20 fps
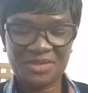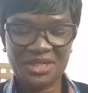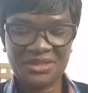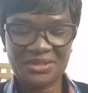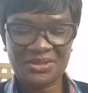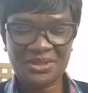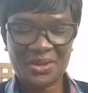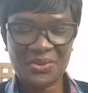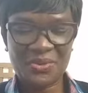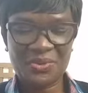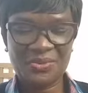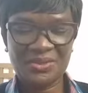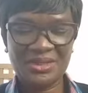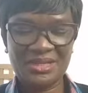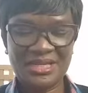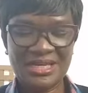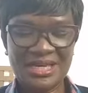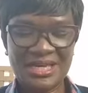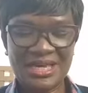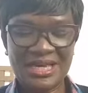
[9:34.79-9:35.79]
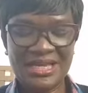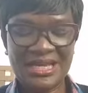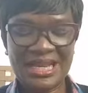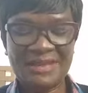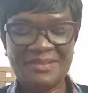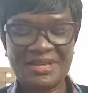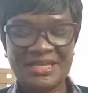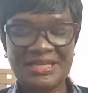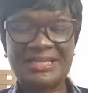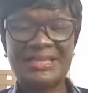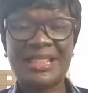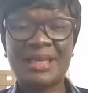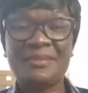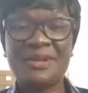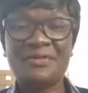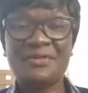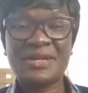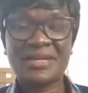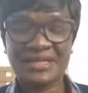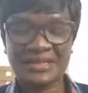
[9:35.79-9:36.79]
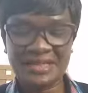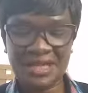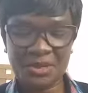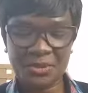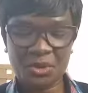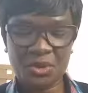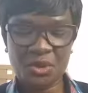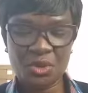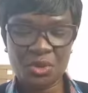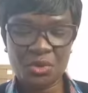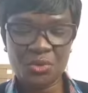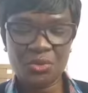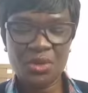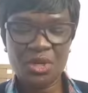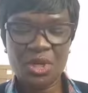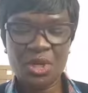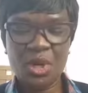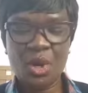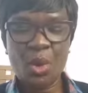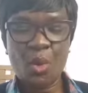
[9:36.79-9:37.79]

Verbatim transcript: So, let me, let me read it out to you.